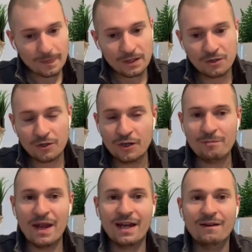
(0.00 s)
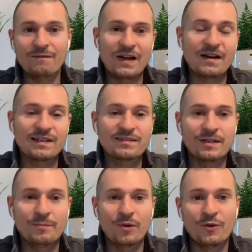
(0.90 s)
Could make it very
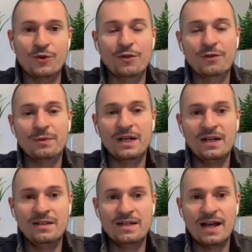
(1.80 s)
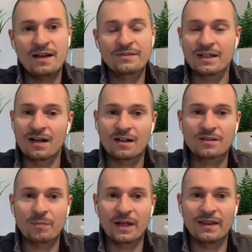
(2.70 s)
simple and do 3 ETFs, and I'll
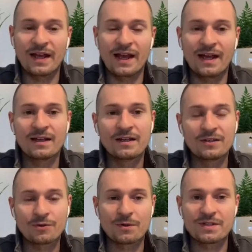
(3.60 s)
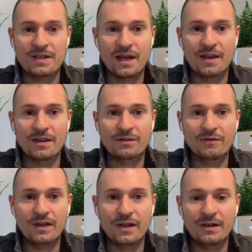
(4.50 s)
explain that towards the end of this
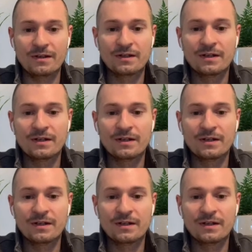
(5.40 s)
video.